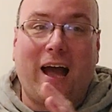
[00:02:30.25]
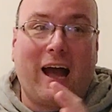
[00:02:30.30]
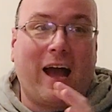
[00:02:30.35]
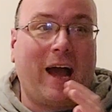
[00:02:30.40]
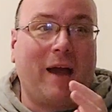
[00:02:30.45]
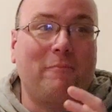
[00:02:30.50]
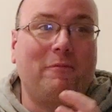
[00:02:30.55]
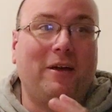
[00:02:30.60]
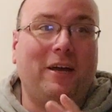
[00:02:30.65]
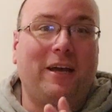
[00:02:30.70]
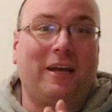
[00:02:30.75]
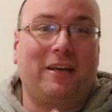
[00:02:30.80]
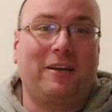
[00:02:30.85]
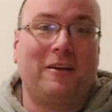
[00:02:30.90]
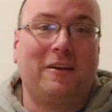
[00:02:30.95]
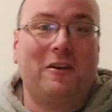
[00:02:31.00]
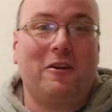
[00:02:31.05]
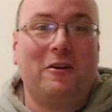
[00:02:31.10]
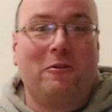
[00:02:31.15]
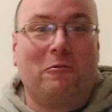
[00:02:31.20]
I'm like
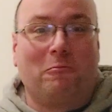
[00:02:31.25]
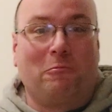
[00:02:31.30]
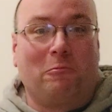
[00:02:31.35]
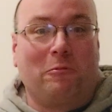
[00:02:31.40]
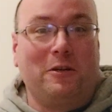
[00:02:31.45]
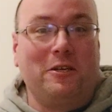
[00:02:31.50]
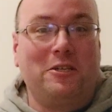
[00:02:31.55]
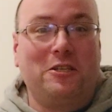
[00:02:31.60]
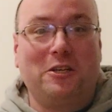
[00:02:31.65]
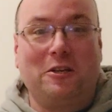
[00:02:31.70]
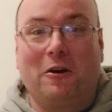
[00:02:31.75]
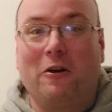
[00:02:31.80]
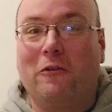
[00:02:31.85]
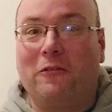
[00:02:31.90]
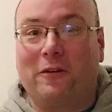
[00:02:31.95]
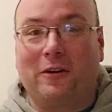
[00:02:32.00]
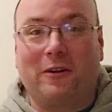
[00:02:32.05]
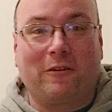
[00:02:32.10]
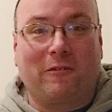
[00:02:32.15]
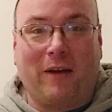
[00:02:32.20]
reaching
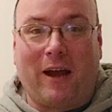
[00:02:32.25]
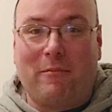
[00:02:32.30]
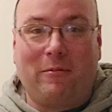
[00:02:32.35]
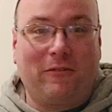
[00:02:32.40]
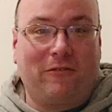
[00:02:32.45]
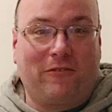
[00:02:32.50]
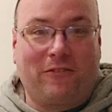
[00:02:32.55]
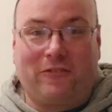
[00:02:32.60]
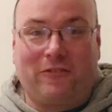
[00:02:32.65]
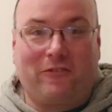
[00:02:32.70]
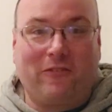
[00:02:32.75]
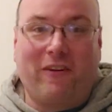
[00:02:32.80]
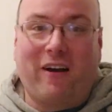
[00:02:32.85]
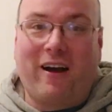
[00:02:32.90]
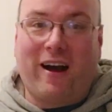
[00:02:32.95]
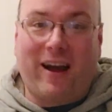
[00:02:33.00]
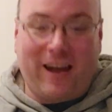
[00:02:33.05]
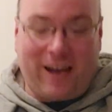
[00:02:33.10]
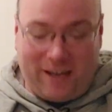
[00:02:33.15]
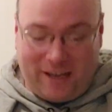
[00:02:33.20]
over, grabbing for
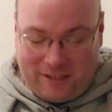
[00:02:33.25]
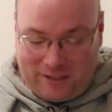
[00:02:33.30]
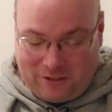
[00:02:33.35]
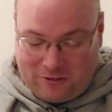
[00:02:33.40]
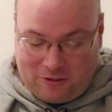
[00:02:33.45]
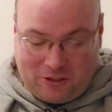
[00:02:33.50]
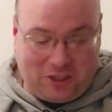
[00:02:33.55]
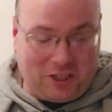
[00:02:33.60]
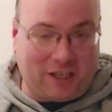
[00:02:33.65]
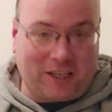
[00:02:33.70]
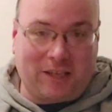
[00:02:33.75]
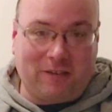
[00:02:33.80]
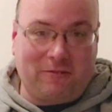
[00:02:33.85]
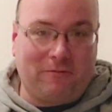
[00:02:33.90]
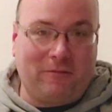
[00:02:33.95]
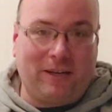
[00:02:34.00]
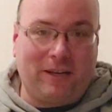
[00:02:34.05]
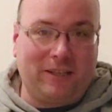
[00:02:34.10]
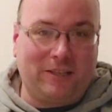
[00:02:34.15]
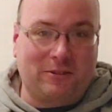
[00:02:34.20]
fries or chicken
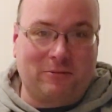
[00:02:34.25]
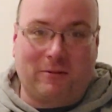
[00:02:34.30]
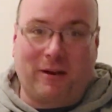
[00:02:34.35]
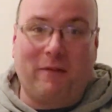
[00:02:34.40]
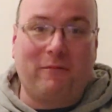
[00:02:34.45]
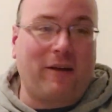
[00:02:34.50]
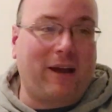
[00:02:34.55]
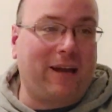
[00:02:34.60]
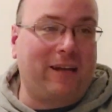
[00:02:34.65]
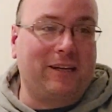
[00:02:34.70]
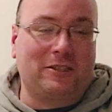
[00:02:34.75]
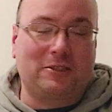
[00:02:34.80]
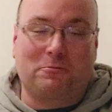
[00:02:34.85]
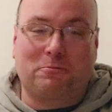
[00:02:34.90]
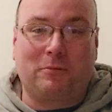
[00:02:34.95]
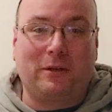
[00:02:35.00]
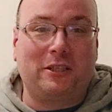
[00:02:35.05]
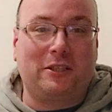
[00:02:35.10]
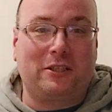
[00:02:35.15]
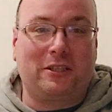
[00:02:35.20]
rings or whatever I can just
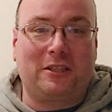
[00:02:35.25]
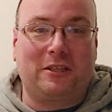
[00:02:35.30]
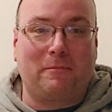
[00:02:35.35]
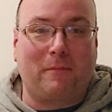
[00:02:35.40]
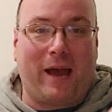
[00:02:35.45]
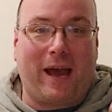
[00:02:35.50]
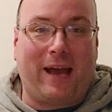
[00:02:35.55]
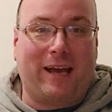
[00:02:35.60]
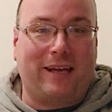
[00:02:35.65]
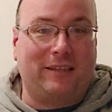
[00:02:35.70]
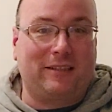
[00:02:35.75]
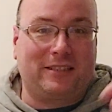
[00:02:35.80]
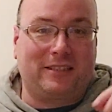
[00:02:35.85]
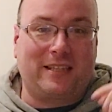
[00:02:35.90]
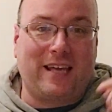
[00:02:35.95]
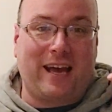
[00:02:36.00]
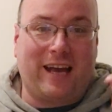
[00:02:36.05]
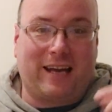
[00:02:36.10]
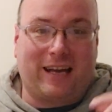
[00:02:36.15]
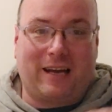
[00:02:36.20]
reach into the bag and
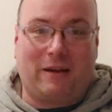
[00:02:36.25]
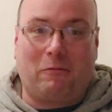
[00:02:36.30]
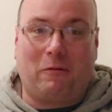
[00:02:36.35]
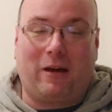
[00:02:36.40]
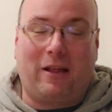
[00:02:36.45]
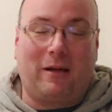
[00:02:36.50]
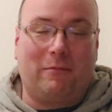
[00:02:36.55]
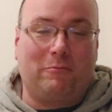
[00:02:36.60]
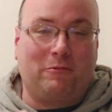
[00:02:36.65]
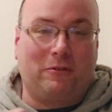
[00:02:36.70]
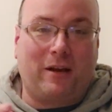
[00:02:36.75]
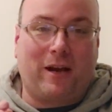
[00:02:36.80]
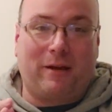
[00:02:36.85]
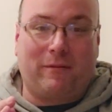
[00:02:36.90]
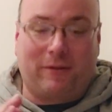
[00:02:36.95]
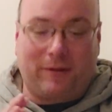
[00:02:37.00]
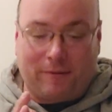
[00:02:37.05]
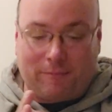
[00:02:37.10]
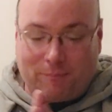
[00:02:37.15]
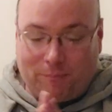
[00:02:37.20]
snack on while I'm
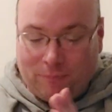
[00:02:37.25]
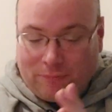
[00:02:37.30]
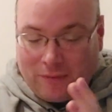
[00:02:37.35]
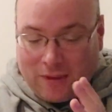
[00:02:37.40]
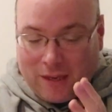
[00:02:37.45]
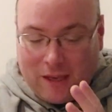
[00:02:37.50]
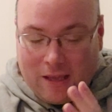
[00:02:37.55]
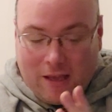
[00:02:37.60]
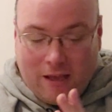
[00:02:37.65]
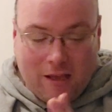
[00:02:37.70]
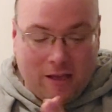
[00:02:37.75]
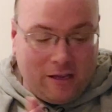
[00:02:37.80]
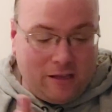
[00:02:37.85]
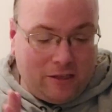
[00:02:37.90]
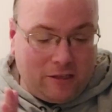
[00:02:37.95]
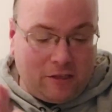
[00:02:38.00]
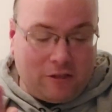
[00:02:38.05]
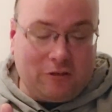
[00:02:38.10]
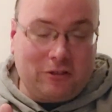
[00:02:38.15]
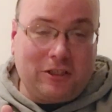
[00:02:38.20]

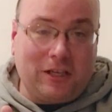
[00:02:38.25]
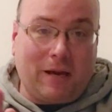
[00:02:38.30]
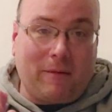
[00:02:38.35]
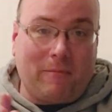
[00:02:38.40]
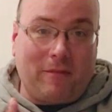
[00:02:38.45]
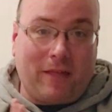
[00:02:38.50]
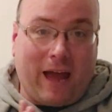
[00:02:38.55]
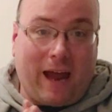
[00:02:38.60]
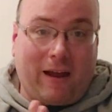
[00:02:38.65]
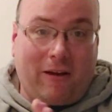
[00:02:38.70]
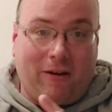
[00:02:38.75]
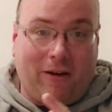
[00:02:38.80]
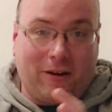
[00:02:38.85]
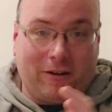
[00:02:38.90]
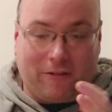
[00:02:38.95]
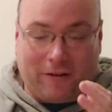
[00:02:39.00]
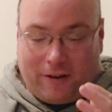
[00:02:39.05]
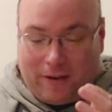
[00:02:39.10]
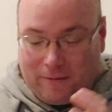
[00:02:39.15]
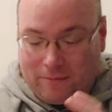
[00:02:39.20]
driving. Usually I'm that
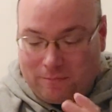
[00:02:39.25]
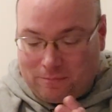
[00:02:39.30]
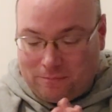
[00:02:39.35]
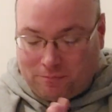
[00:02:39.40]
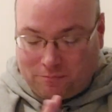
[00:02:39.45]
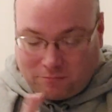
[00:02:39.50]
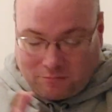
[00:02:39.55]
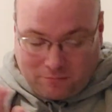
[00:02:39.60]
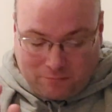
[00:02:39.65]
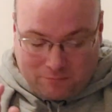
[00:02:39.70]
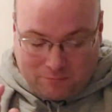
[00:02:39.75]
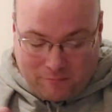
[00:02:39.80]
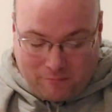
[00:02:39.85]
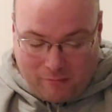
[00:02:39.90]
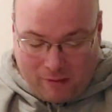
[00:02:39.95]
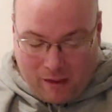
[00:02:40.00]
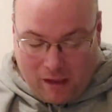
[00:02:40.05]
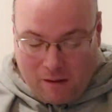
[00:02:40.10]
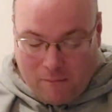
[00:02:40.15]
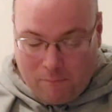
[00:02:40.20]
hungry.
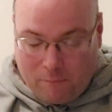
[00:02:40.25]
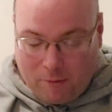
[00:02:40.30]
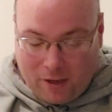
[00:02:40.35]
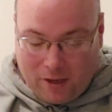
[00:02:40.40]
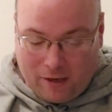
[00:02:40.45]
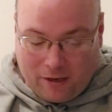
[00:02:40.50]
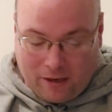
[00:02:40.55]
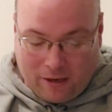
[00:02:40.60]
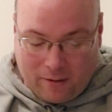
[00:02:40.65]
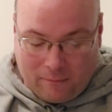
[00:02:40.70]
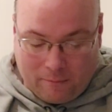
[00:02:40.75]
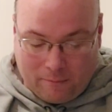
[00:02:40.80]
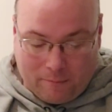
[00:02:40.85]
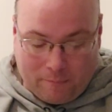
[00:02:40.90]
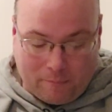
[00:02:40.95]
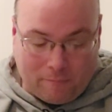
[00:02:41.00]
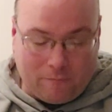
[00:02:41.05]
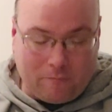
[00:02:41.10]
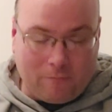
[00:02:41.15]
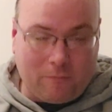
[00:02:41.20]
But
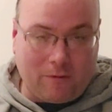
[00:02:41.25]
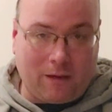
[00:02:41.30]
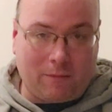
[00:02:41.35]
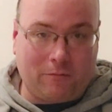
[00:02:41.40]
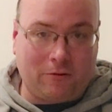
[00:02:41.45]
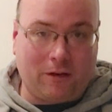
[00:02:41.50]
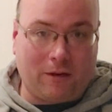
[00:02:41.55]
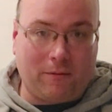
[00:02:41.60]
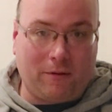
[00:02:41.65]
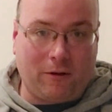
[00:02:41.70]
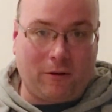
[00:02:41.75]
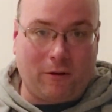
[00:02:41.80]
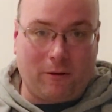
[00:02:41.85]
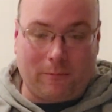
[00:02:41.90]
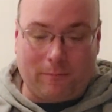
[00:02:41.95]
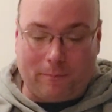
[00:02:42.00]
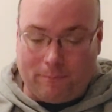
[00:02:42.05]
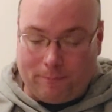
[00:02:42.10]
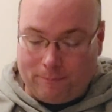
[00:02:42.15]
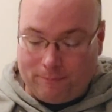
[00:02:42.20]
when I'm driving
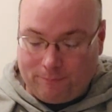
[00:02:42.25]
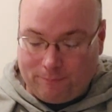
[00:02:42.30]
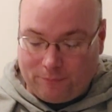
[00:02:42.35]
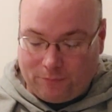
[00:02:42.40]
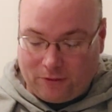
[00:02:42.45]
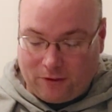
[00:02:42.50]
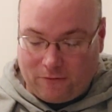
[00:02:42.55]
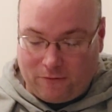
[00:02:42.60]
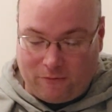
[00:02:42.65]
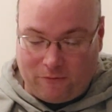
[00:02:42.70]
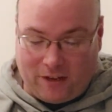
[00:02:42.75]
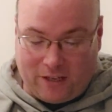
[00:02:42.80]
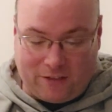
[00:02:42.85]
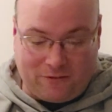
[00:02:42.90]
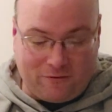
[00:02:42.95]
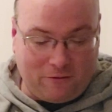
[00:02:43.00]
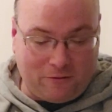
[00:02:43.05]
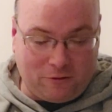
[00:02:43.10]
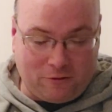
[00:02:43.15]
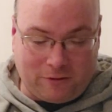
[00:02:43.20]
home from
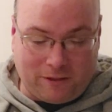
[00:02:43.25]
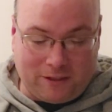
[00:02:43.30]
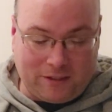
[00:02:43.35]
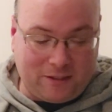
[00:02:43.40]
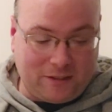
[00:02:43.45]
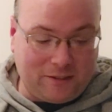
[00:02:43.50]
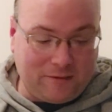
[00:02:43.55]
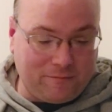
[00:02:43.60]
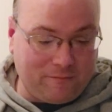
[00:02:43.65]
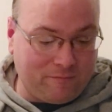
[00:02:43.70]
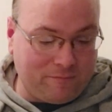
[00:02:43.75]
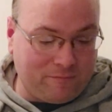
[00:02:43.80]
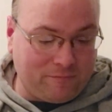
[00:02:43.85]
fast food joints.